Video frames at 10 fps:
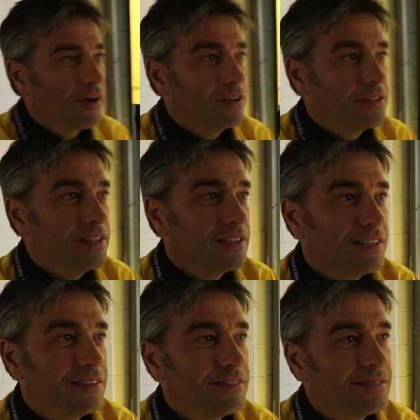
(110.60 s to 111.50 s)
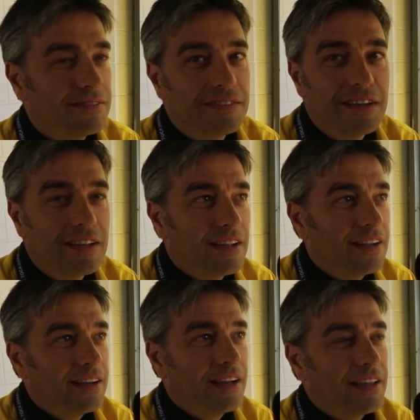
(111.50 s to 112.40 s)
holidays
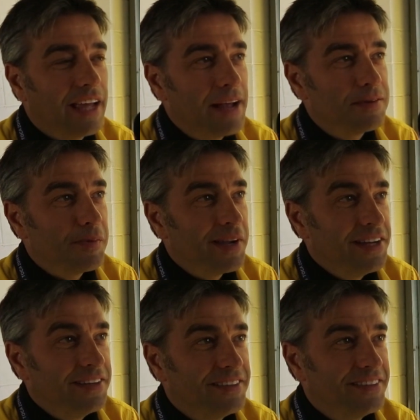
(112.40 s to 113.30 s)
and the games begin.